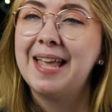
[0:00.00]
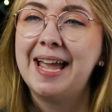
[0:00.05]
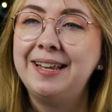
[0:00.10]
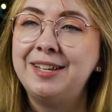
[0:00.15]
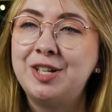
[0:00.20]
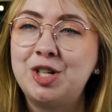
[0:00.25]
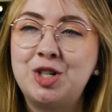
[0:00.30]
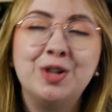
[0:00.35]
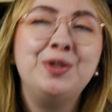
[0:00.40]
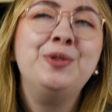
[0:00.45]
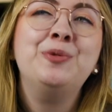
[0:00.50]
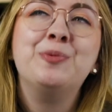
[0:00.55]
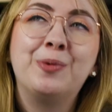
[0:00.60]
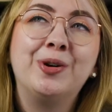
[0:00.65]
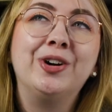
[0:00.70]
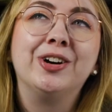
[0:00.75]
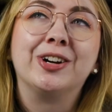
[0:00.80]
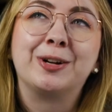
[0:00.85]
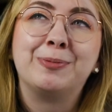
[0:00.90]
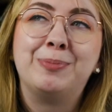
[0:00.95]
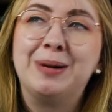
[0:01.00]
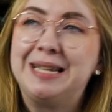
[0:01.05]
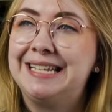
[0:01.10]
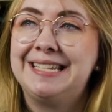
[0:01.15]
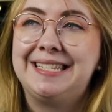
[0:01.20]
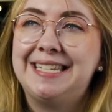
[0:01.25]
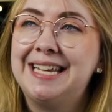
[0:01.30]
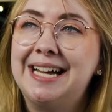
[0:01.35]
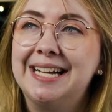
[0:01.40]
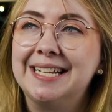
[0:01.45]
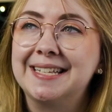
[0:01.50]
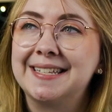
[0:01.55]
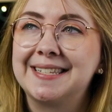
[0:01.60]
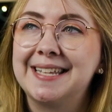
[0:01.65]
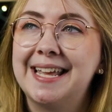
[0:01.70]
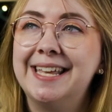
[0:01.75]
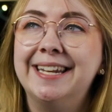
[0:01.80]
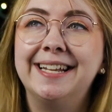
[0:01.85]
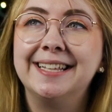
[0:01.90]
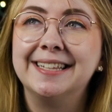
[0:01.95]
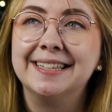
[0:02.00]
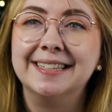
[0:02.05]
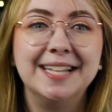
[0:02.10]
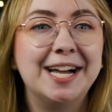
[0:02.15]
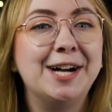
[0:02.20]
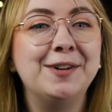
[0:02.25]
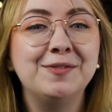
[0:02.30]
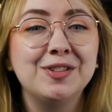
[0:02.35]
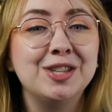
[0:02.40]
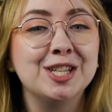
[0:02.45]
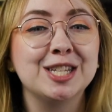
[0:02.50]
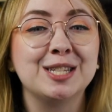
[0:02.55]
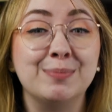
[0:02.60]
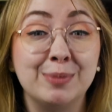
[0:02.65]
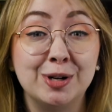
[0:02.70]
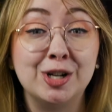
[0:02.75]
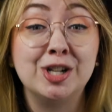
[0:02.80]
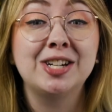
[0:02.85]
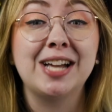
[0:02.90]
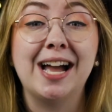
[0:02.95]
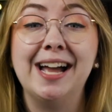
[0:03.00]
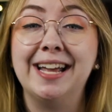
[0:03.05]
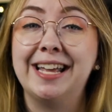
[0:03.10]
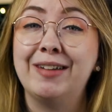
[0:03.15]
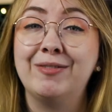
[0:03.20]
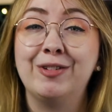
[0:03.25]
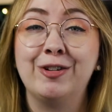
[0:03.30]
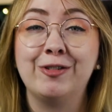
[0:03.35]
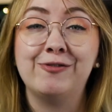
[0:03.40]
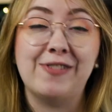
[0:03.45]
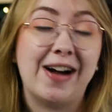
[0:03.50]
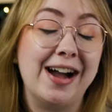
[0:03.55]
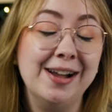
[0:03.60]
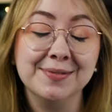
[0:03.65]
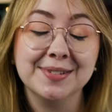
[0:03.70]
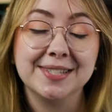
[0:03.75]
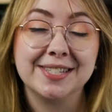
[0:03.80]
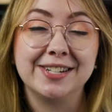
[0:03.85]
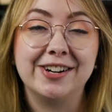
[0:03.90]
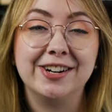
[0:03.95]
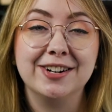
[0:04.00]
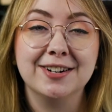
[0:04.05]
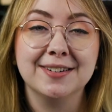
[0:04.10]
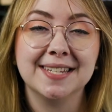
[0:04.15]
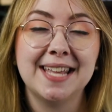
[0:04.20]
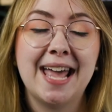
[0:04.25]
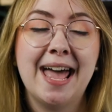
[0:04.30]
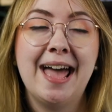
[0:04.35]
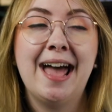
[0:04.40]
it shouldn't work, but it does, and I loved this book. I gave it 5 stars.